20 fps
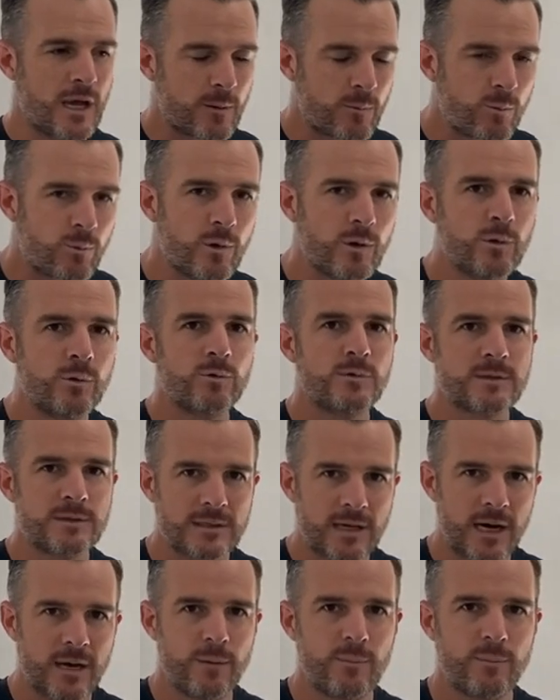it will
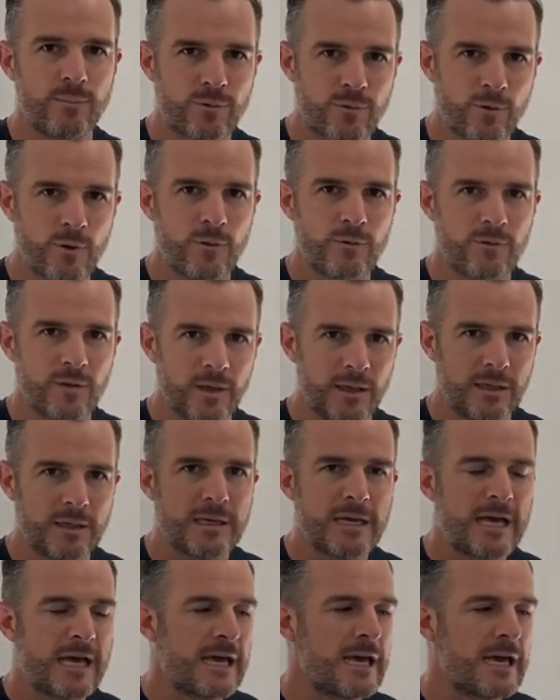start improving